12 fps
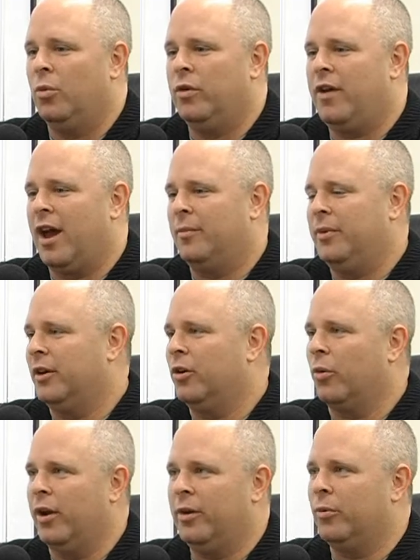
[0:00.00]
We've got to be a
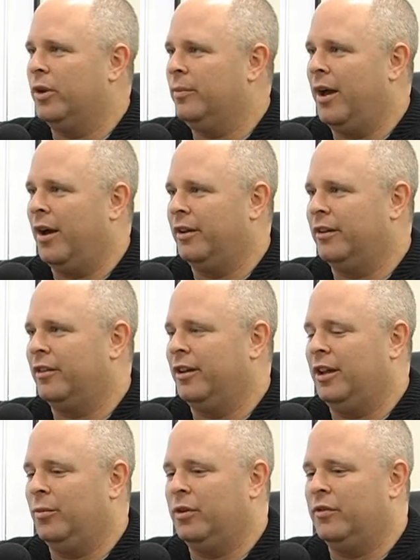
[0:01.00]
great rebounding
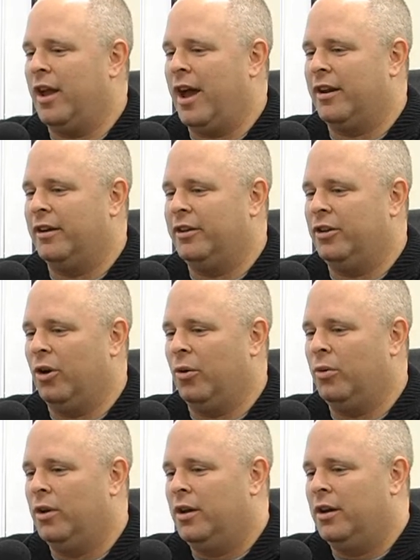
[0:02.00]
team. We've got
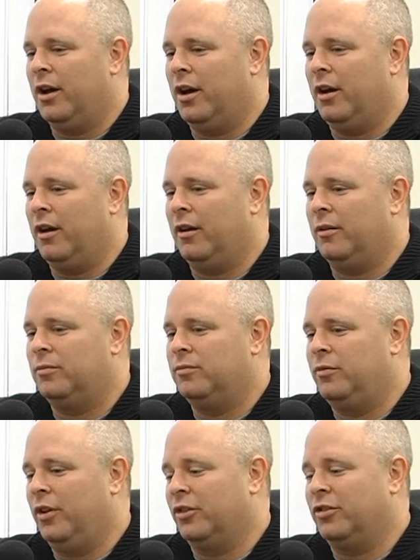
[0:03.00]
to,
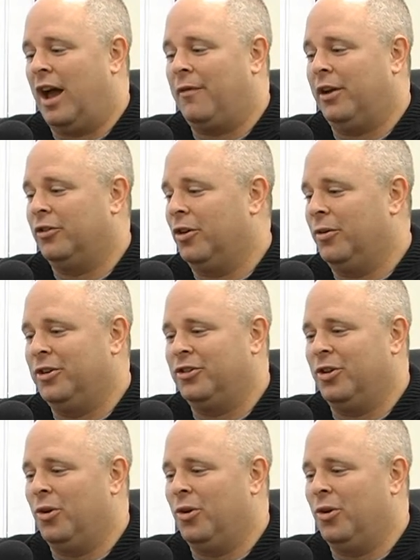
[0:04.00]
philosophically, it's always,